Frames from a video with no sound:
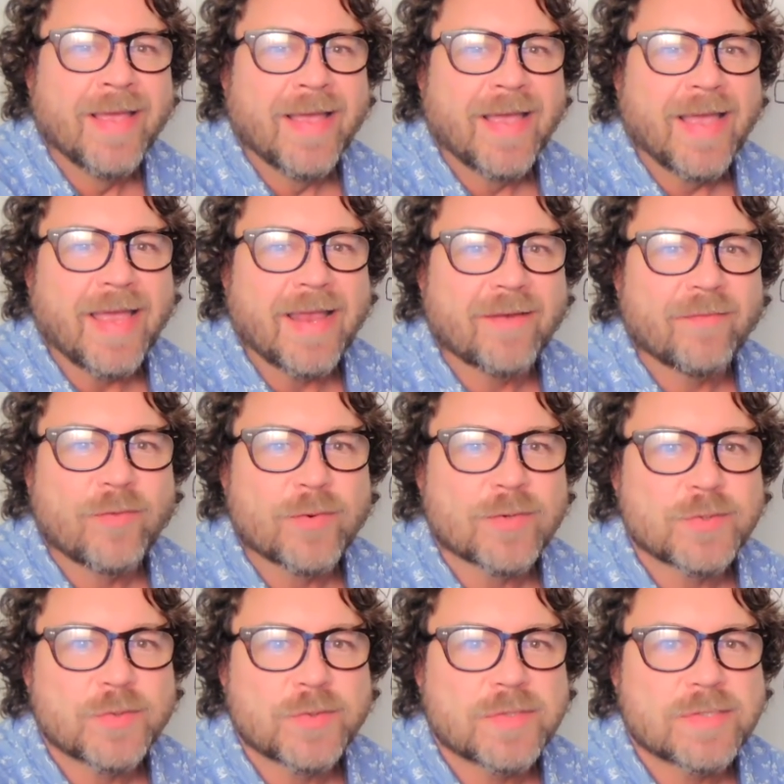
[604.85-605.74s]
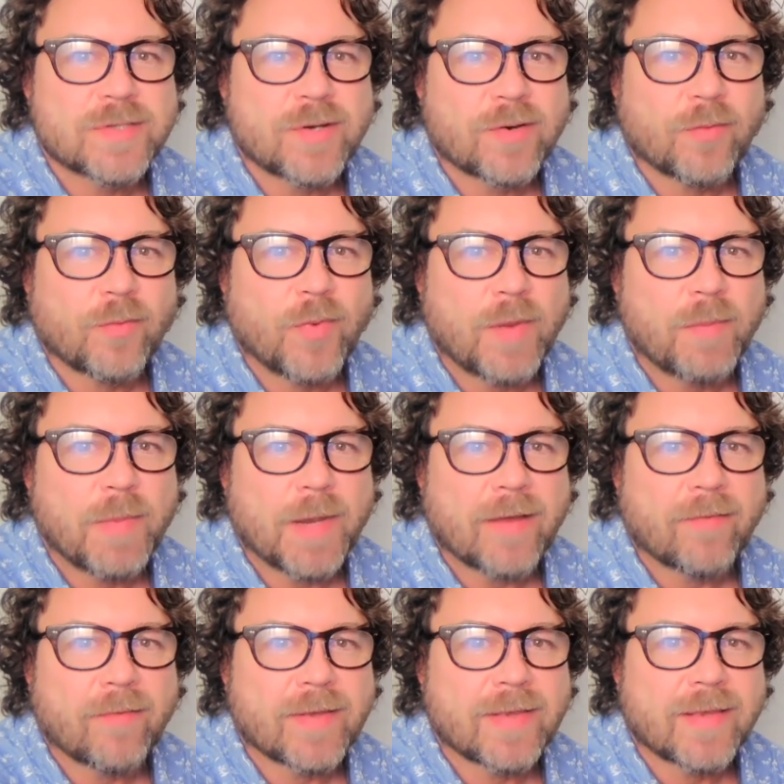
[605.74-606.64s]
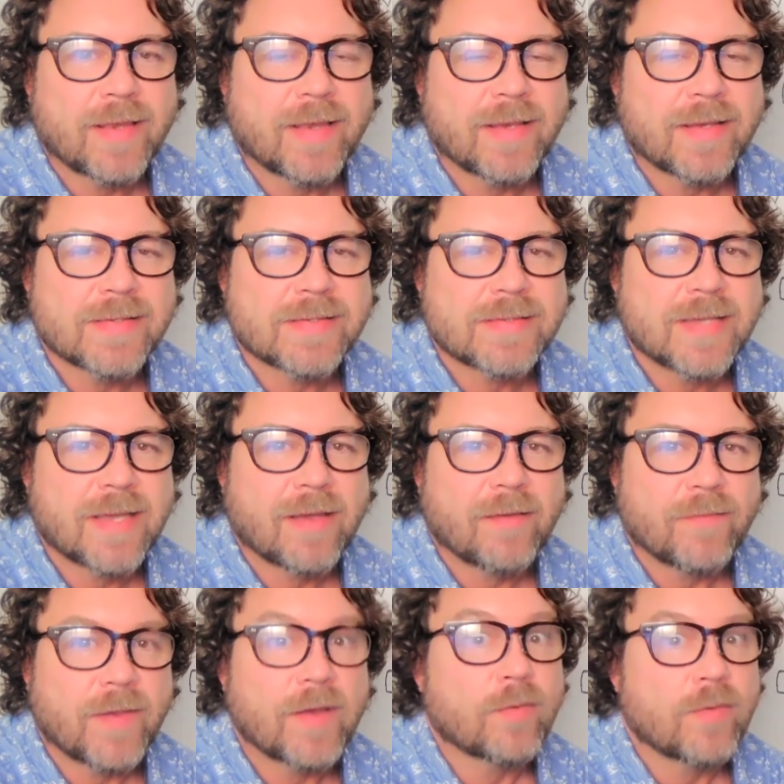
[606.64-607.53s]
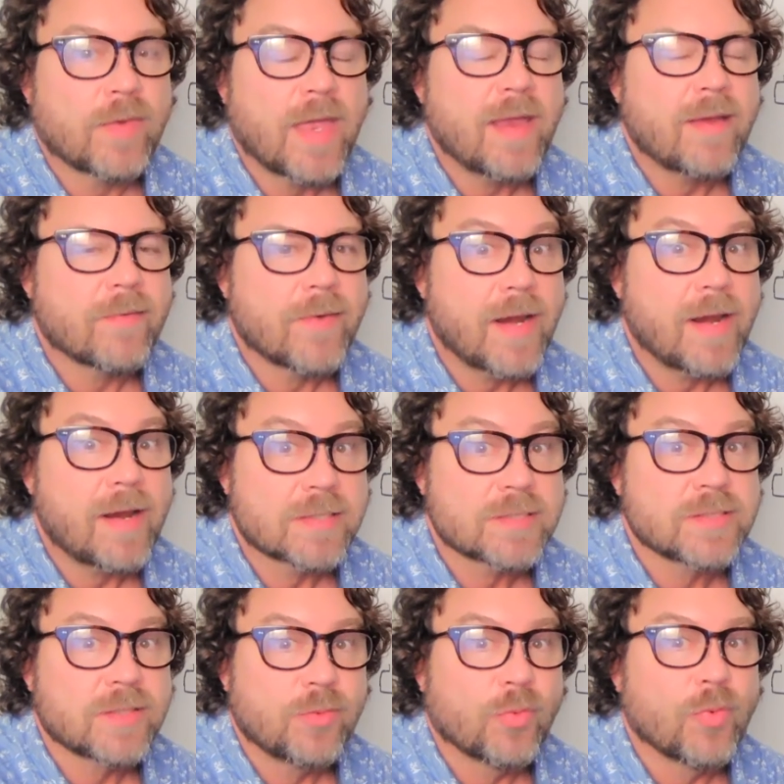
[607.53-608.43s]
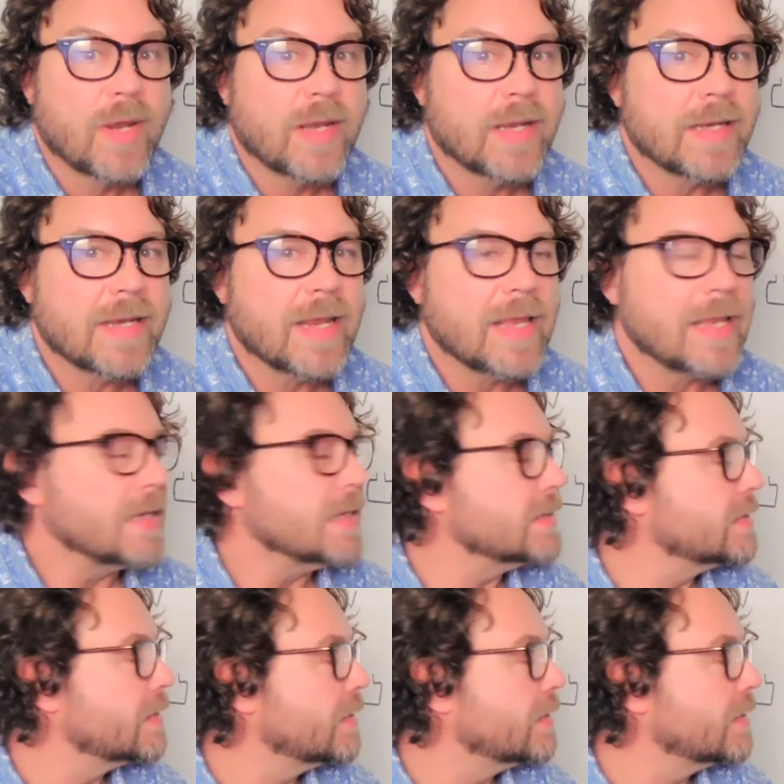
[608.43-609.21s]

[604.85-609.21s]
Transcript: And of course, we would start whipping everything and stuff. They were actually really neat.